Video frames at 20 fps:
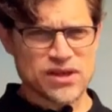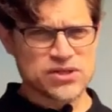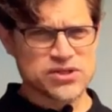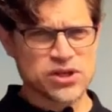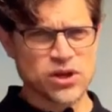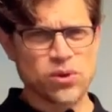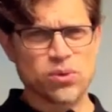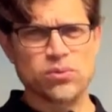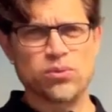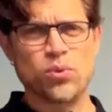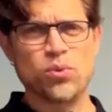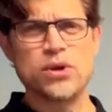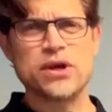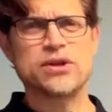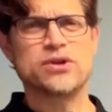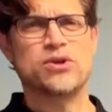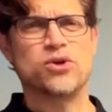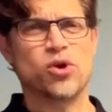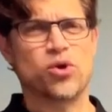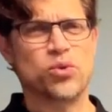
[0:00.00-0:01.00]
So we
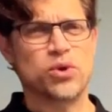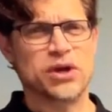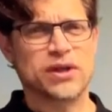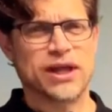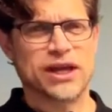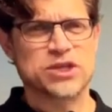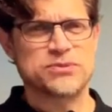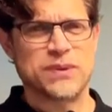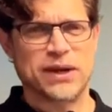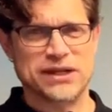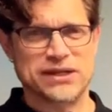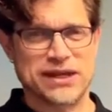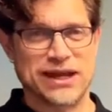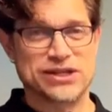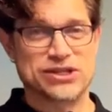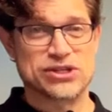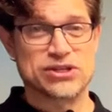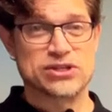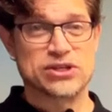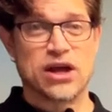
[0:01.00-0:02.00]
had no real
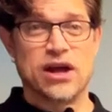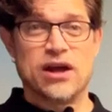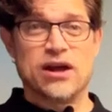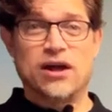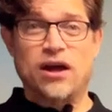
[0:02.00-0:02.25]
expectations